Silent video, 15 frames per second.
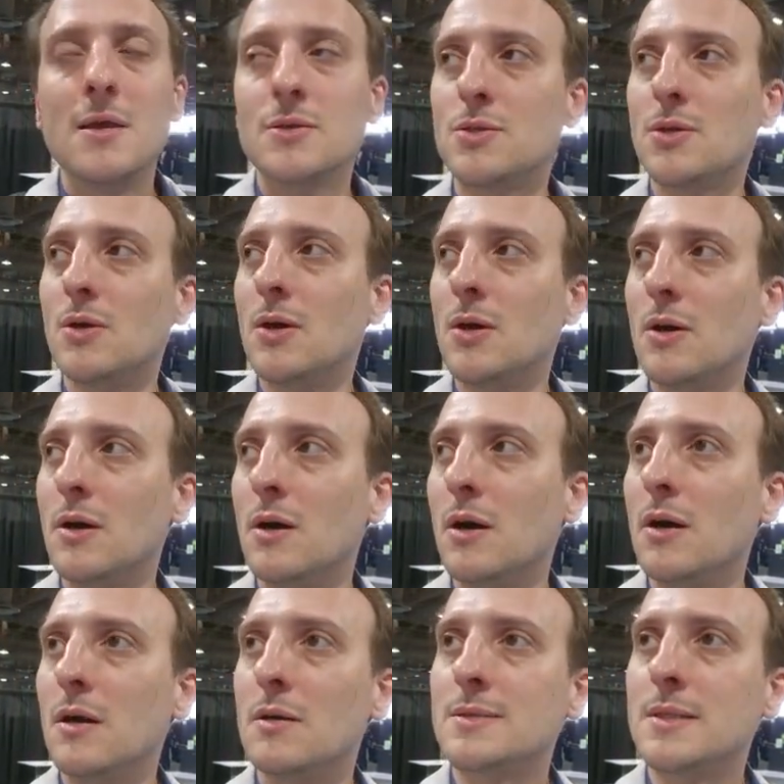
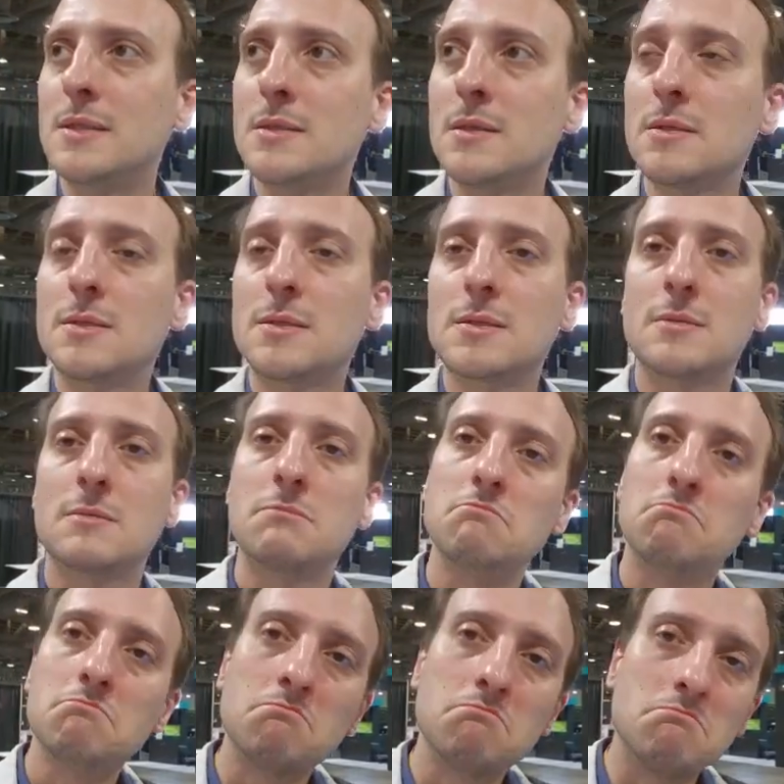So this is
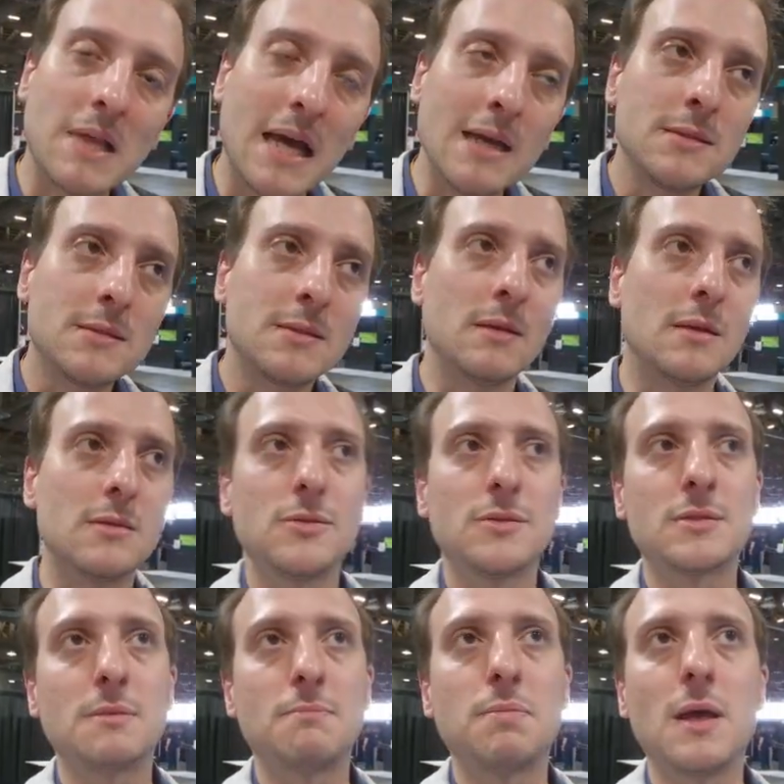nice as
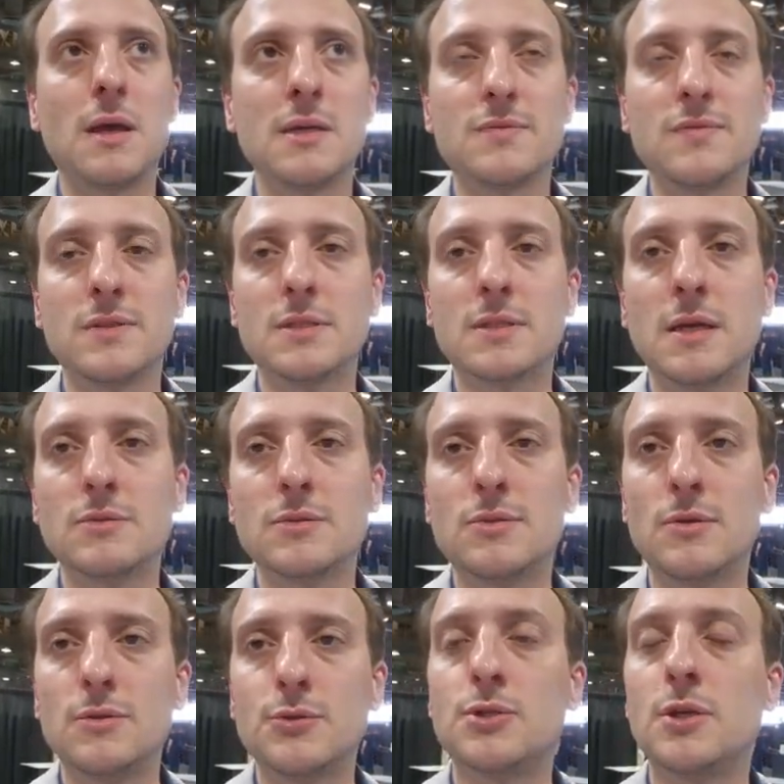a surprise for this kind of
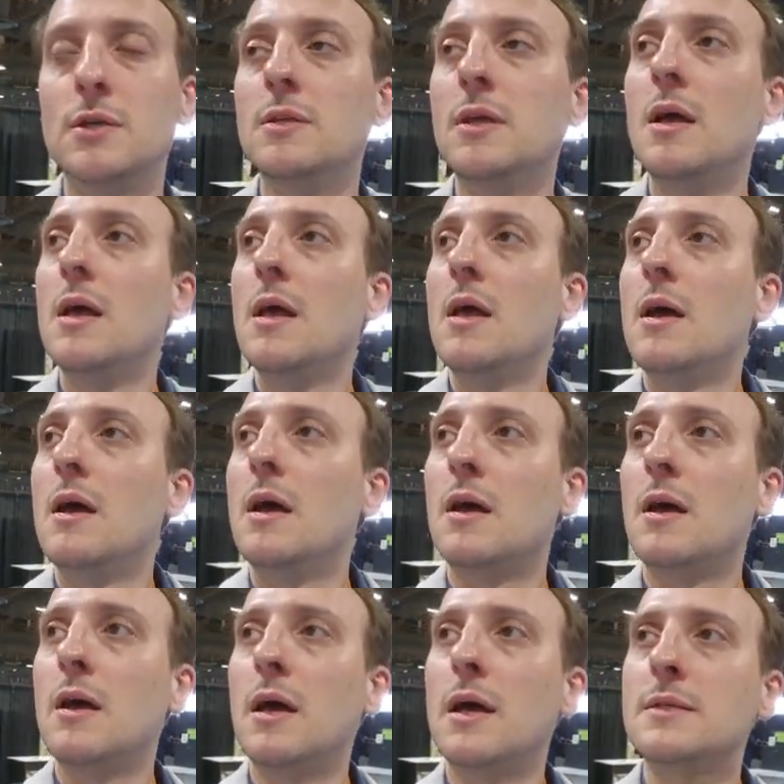solution.
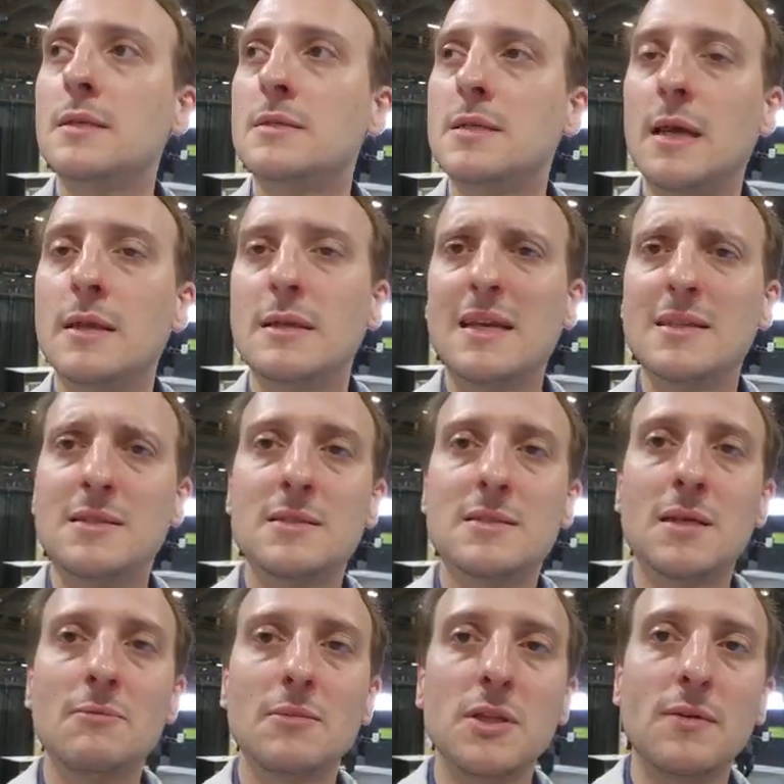As I said, I see
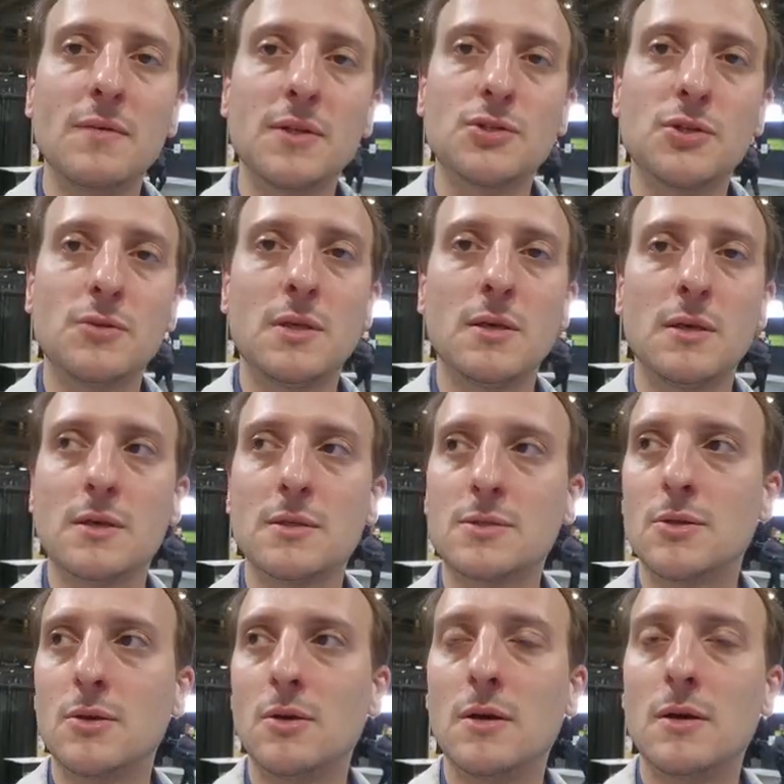some innovation here,
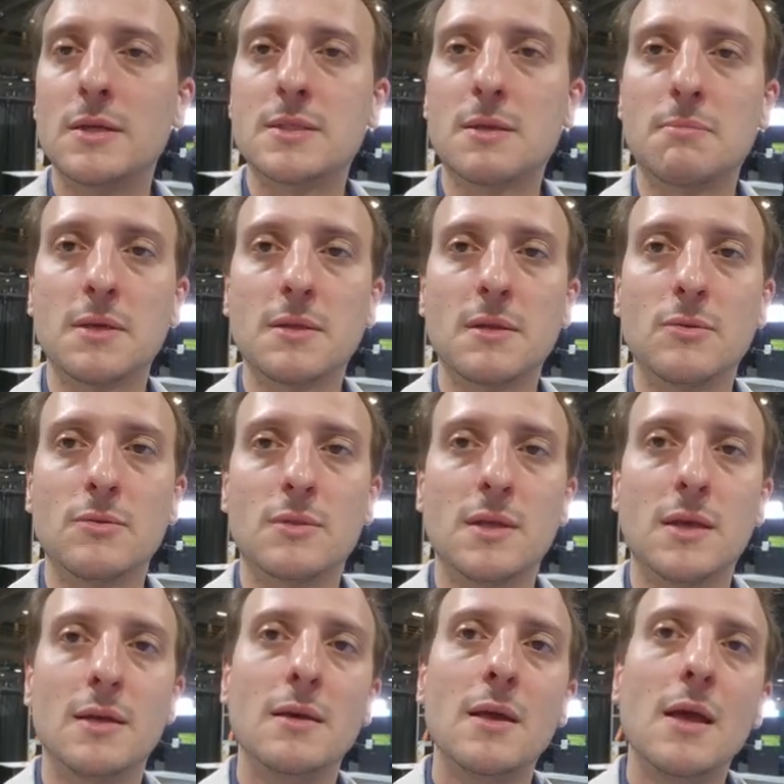so it's a pretty good
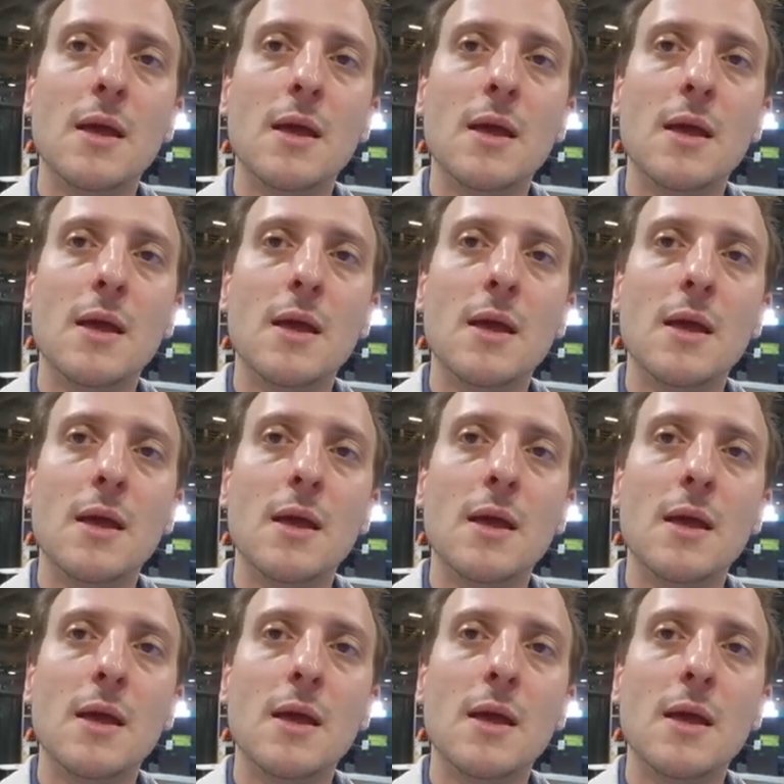thing.